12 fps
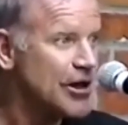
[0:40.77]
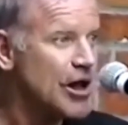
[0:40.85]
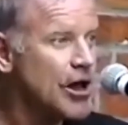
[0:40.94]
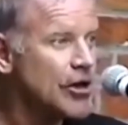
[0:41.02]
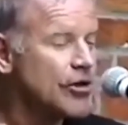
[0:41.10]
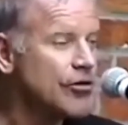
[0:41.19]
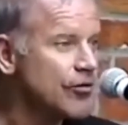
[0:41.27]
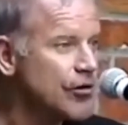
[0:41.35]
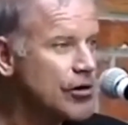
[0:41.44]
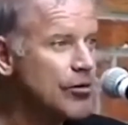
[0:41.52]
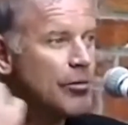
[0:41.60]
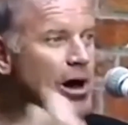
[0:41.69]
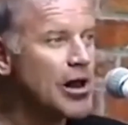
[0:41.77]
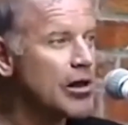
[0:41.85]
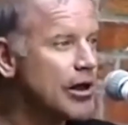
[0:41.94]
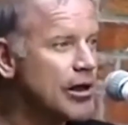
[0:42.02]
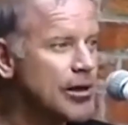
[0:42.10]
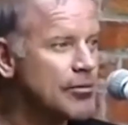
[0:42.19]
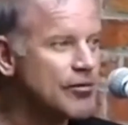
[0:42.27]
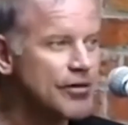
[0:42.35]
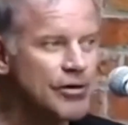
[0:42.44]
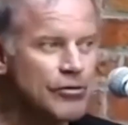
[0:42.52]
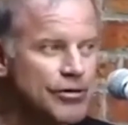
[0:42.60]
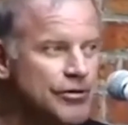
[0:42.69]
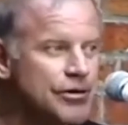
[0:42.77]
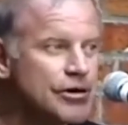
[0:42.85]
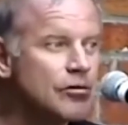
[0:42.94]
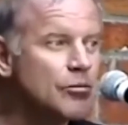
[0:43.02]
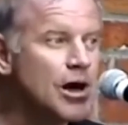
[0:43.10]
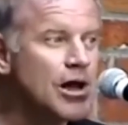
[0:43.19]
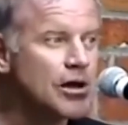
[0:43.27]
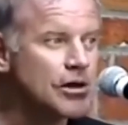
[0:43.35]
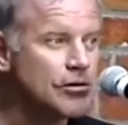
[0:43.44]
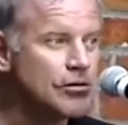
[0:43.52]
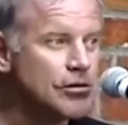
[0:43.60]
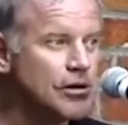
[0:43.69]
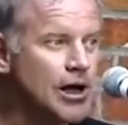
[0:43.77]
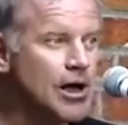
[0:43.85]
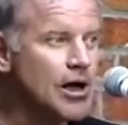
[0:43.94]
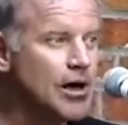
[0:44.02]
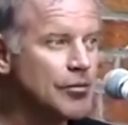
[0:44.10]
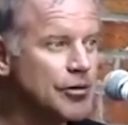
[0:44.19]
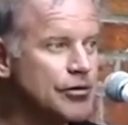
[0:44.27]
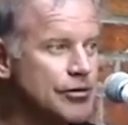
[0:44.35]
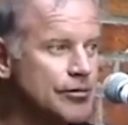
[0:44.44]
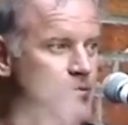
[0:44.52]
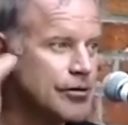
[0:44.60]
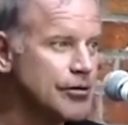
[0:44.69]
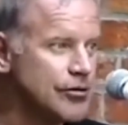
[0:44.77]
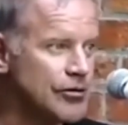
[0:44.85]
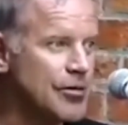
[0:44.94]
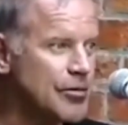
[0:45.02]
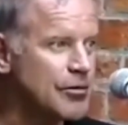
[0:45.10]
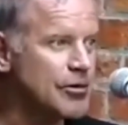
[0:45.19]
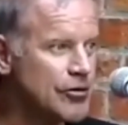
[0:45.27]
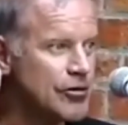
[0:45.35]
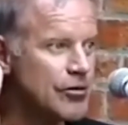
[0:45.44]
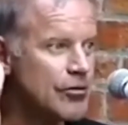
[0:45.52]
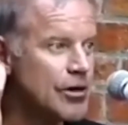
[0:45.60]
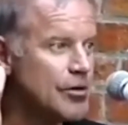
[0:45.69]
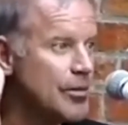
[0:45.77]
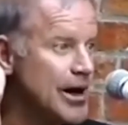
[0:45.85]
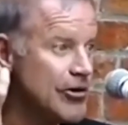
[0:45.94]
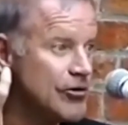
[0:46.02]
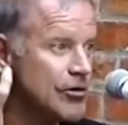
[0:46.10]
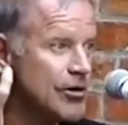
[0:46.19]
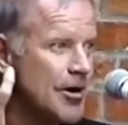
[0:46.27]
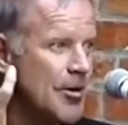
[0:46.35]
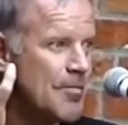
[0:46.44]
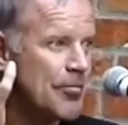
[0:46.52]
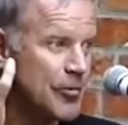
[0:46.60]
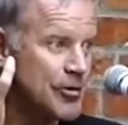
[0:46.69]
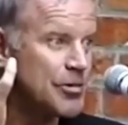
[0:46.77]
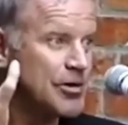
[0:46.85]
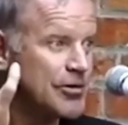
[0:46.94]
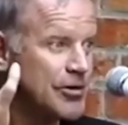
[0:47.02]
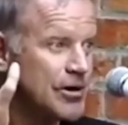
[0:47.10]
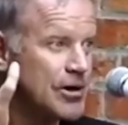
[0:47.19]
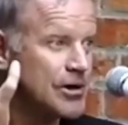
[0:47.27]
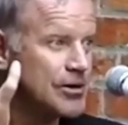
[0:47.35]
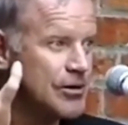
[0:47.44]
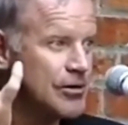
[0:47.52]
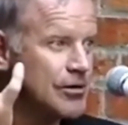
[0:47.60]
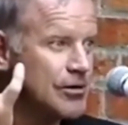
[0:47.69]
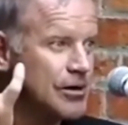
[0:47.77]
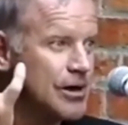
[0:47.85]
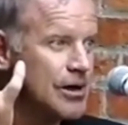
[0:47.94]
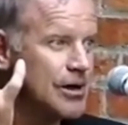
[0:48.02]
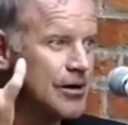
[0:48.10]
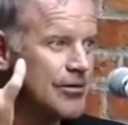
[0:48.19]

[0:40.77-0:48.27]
I mean, because if you can amplify one single molecule up to something that you can really measure, which PCR can do,